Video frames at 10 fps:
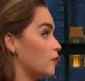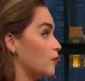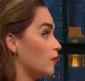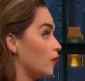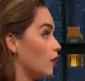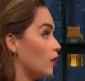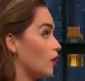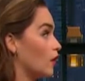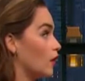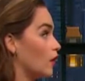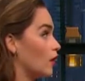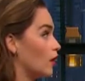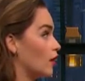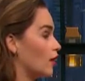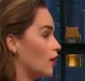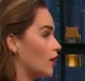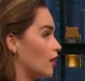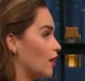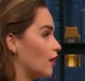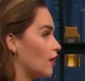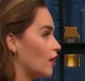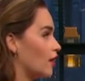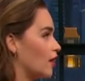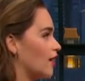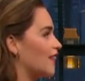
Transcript: [no speech]